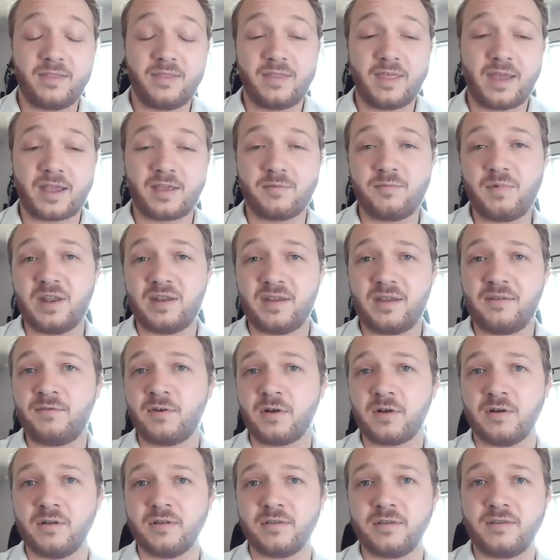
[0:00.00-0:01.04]
that can be
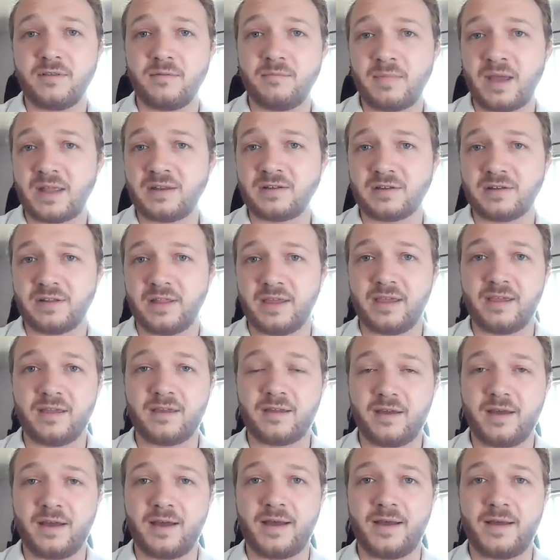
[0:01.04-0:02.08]
difficult mentally
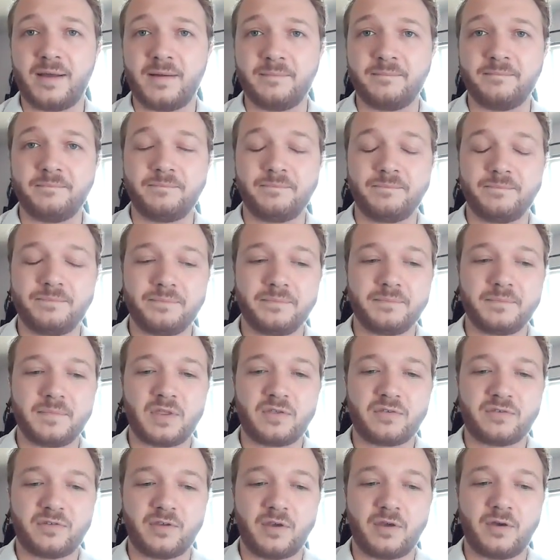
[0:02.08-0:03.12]
um,
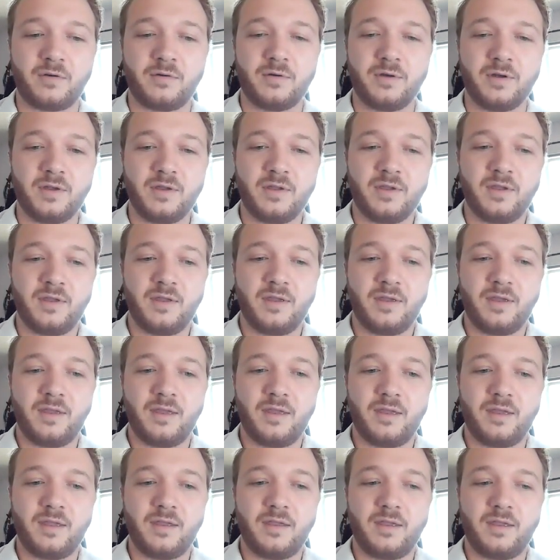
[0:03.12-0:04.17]
so
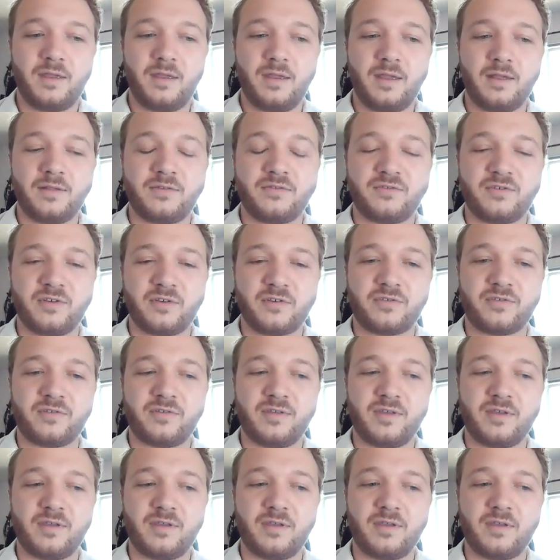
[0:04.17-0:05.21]
it's
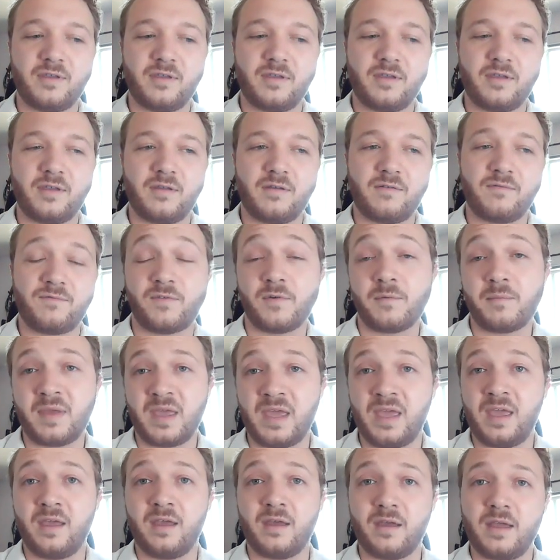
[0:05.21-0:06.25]
just for
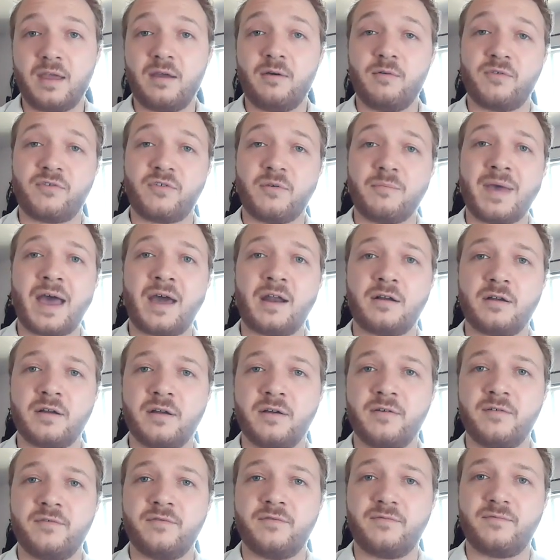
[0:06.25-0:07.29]
me it was a matter
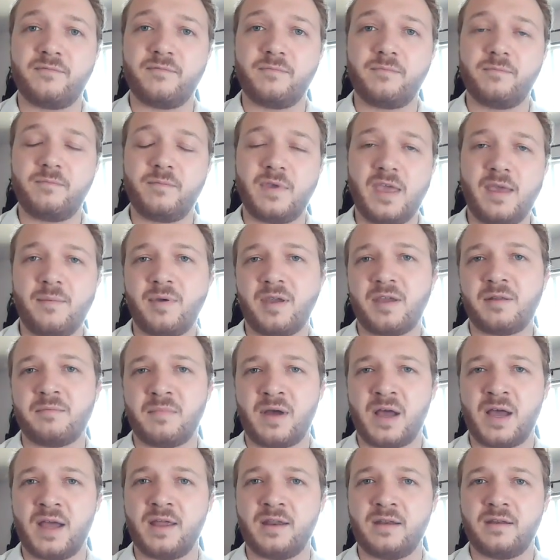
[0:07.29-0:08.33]
of keeping in
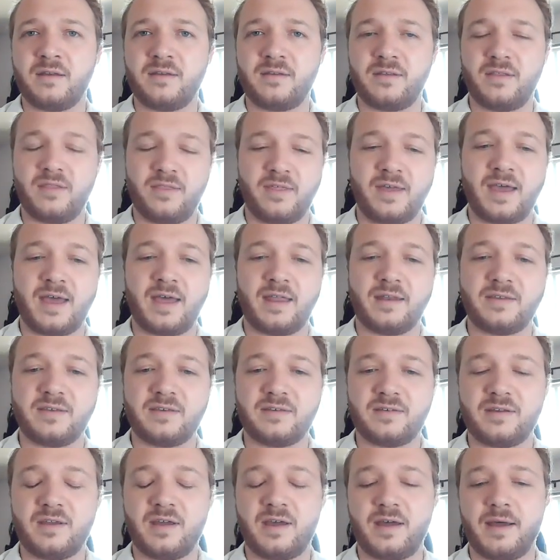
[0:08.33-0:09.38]
mind that
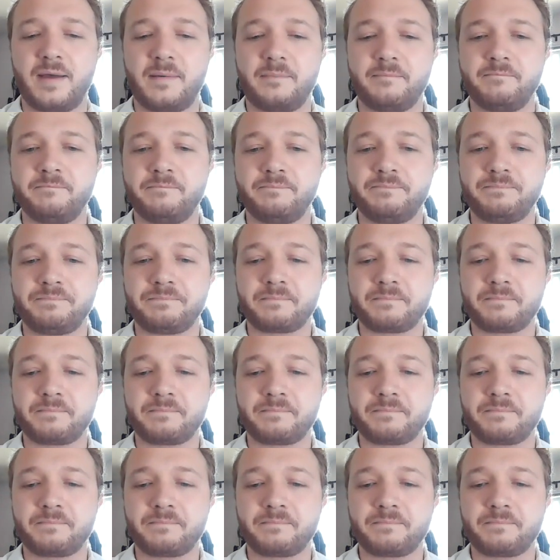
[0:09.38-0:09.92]
um,